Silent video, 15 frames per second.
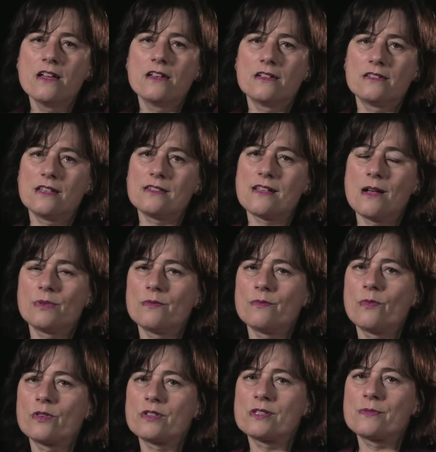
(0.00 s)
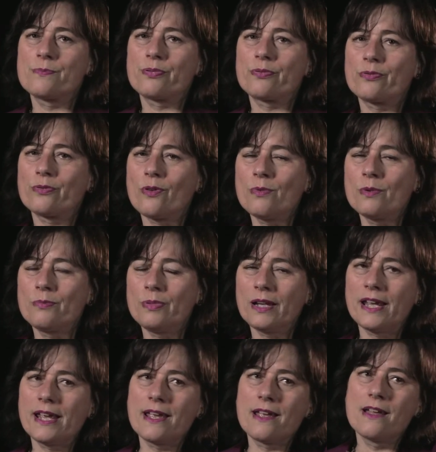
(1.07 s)
This album was
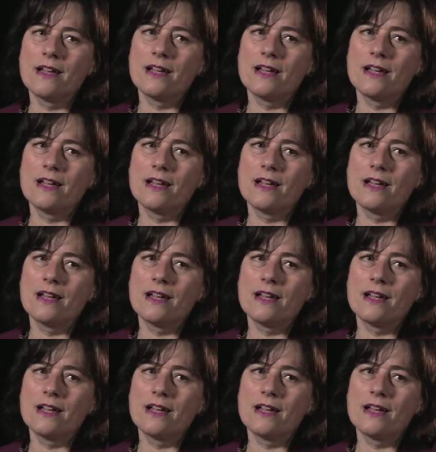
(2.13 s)
probably,